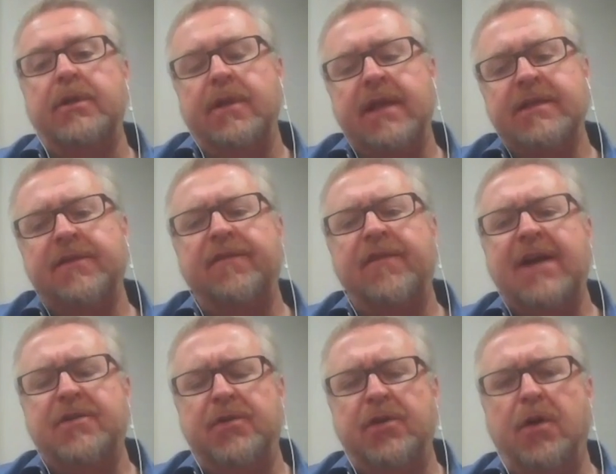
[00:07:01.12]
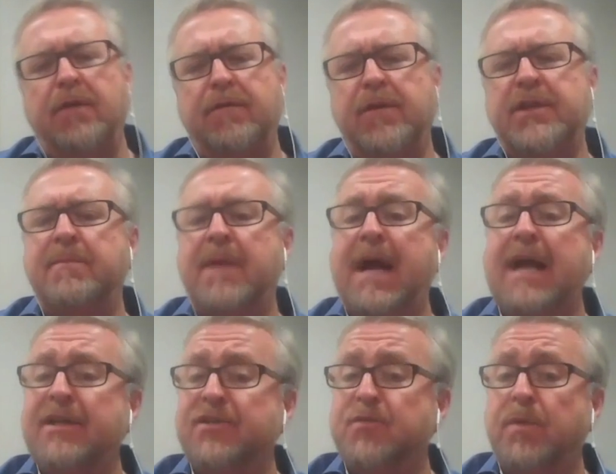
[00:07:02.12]
That's a factor called front to
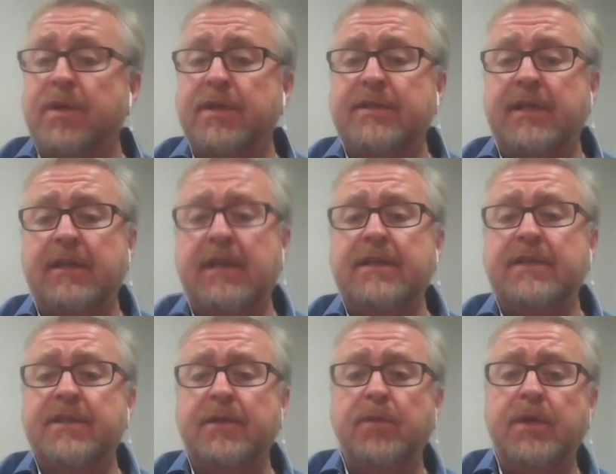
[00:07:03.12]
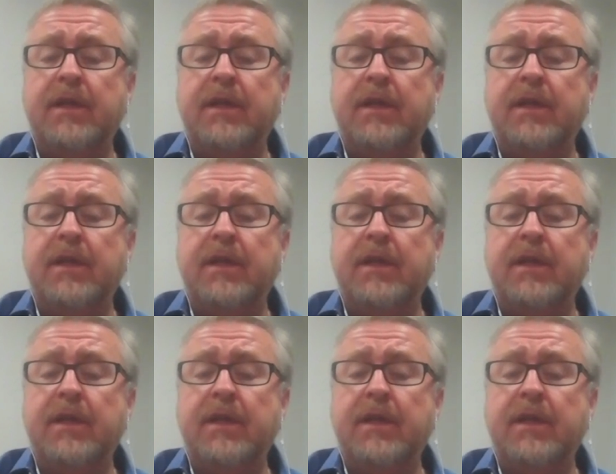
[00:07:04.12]
back. It's one of the techniques that